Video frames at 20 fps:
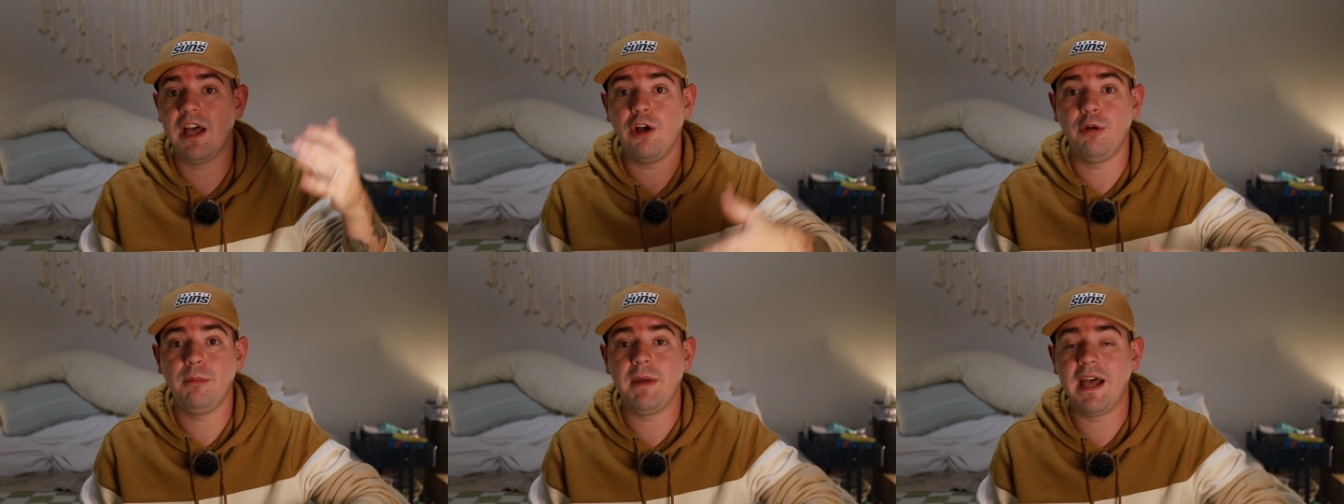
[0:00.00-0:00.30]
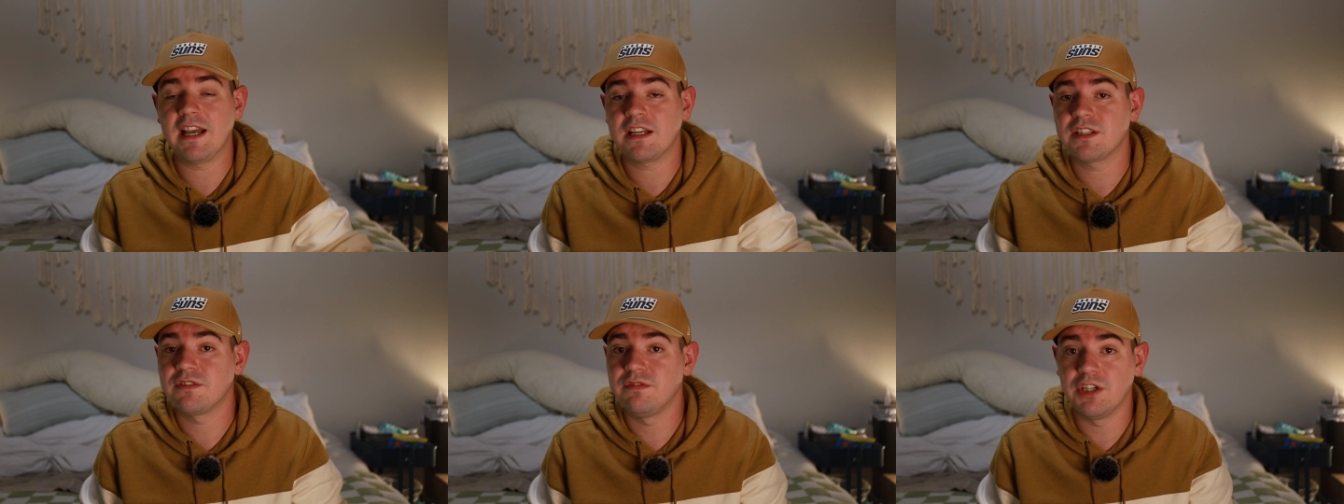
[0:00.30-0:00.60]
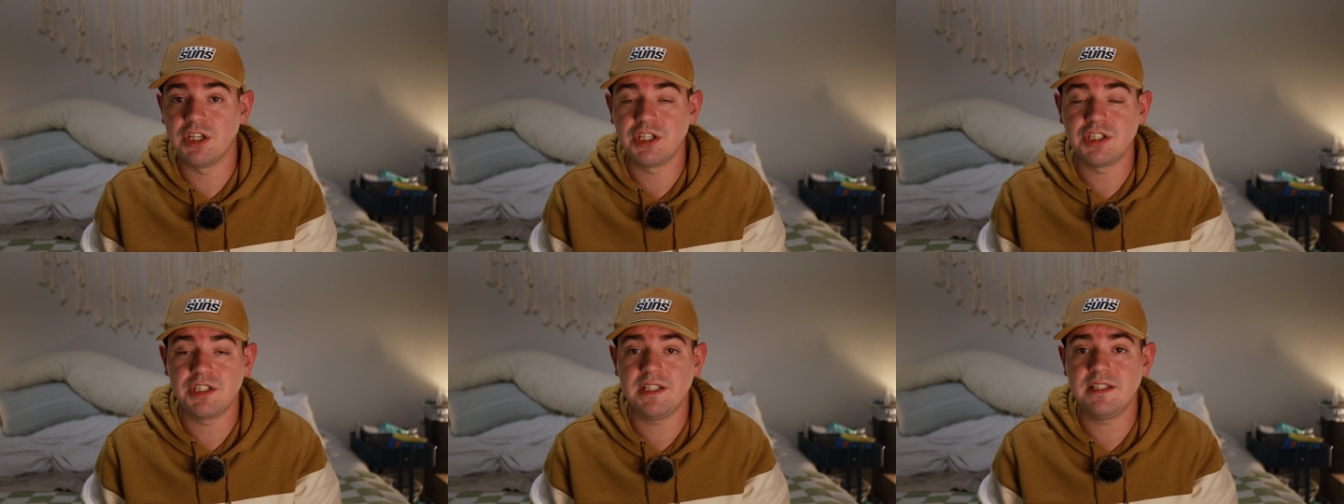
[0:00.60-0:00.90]
LMAX
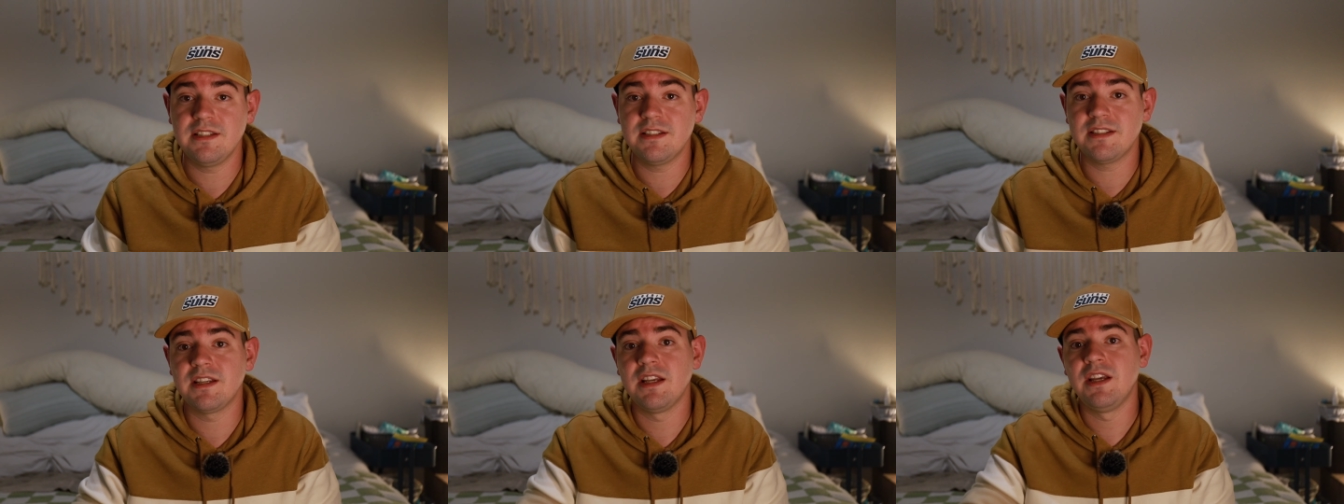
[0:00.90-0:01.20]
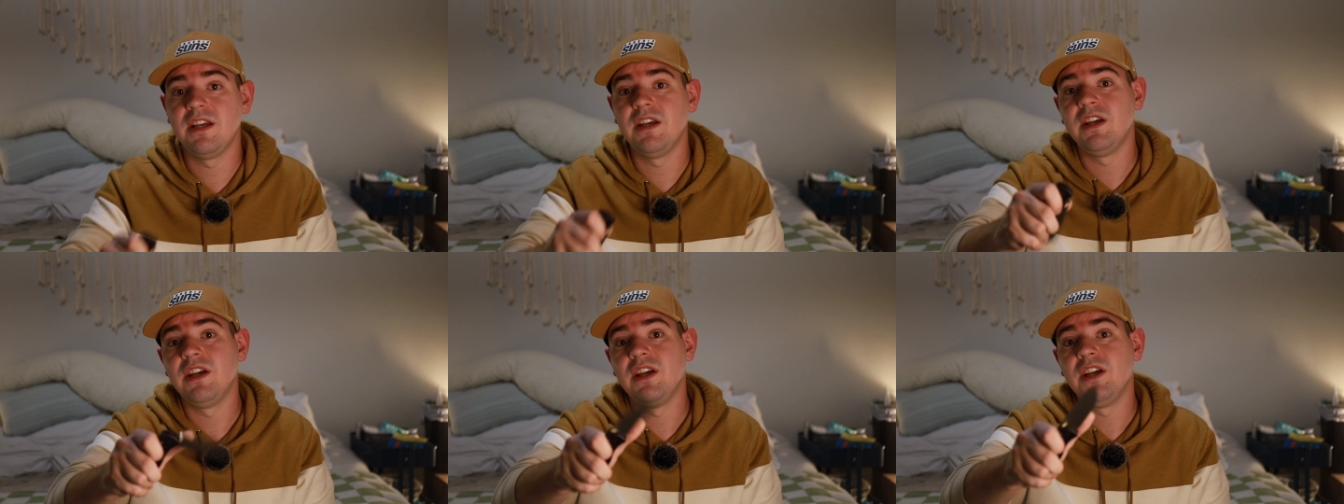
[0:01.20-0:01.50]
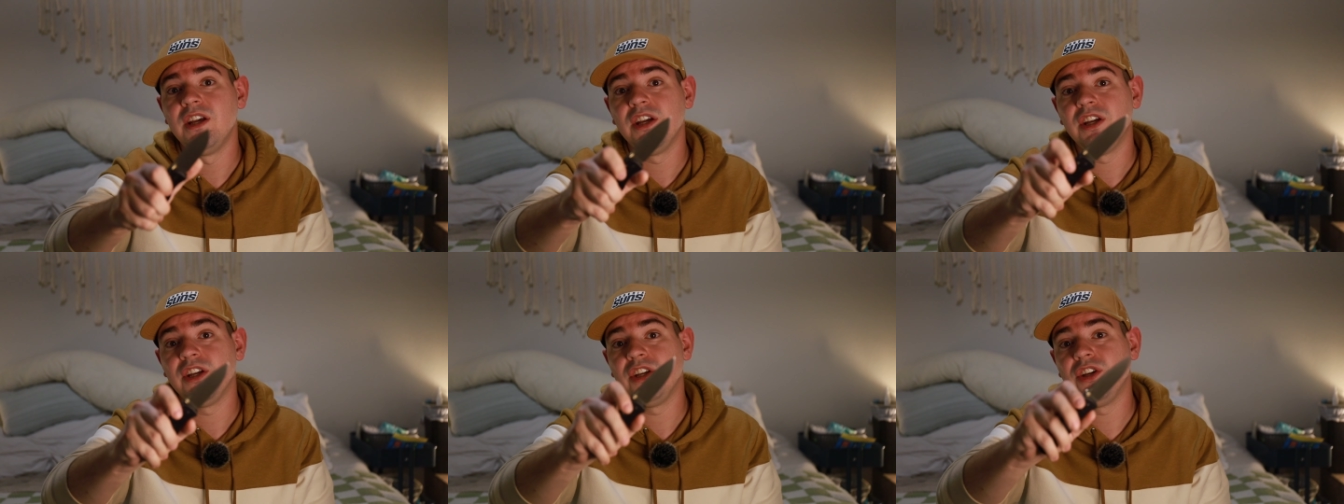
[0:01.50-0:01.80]
versions,
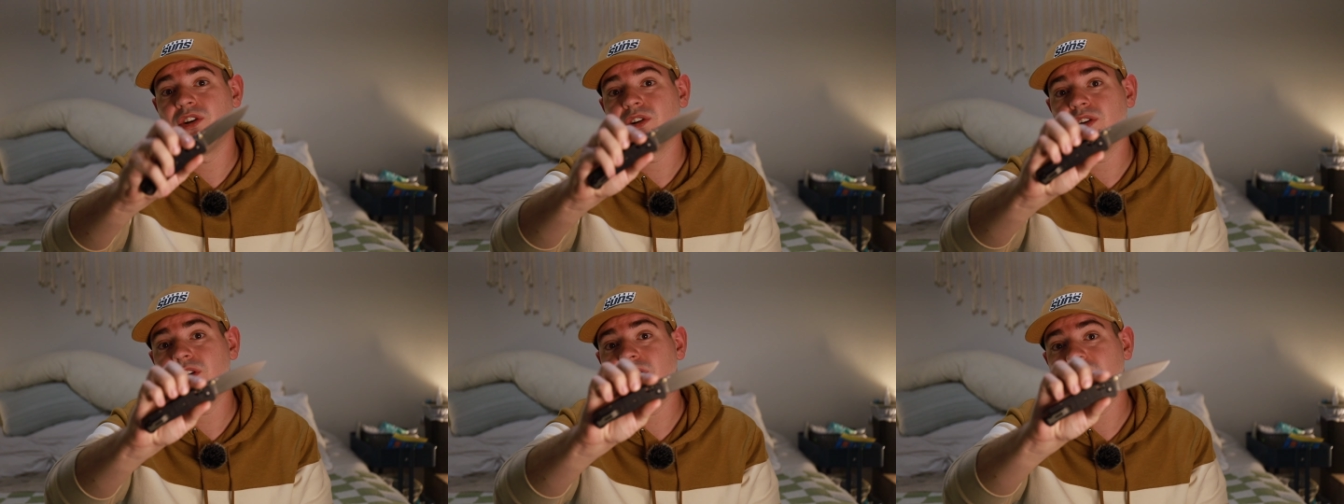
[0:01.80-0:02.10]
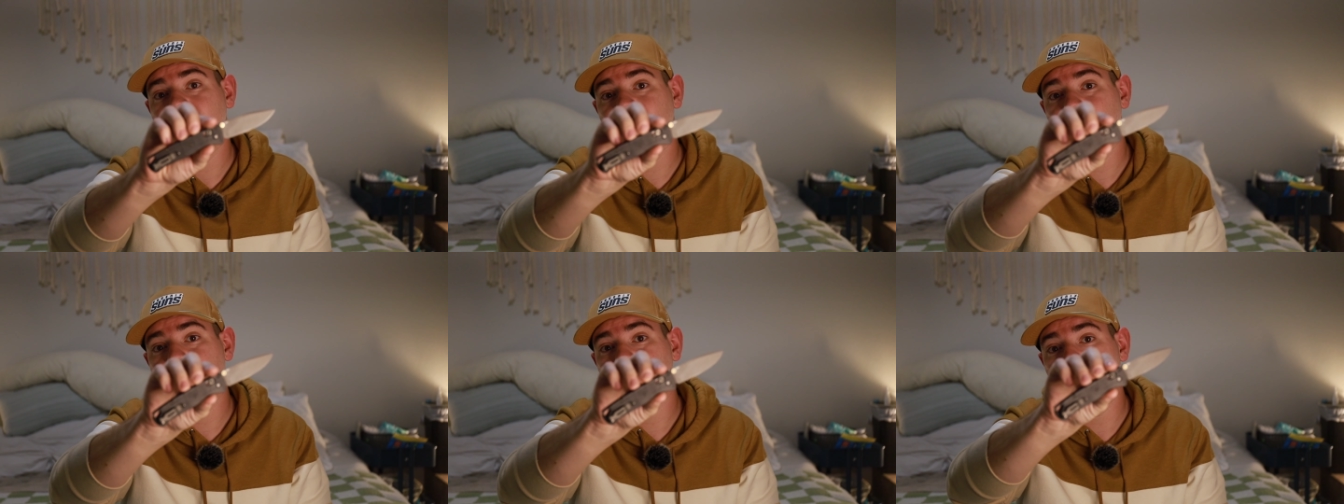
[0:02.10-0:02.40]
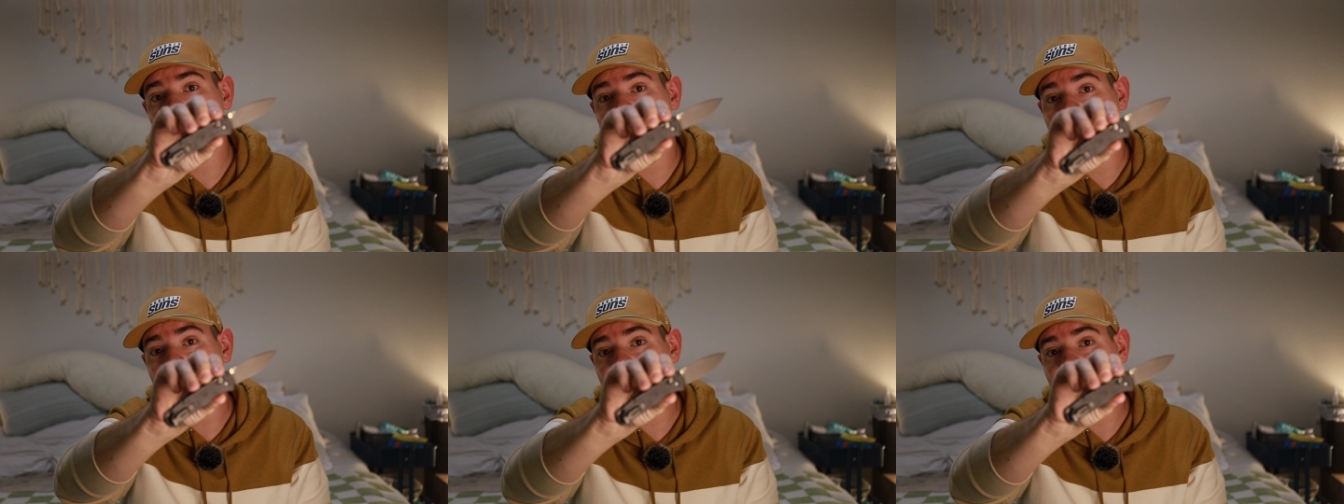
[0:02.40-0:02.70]
you're
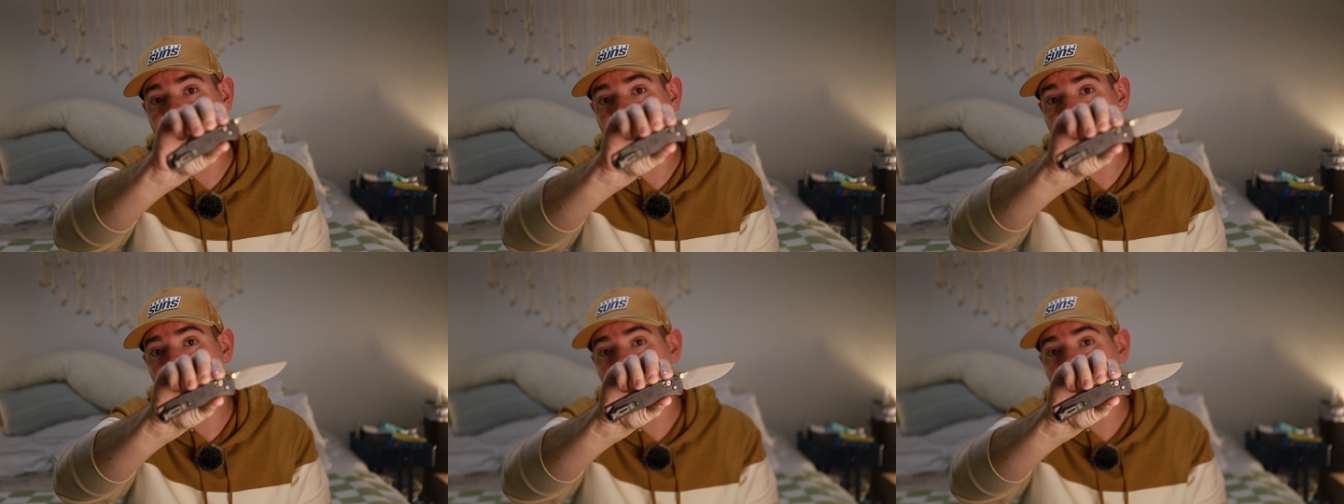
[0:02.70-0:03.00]
looking right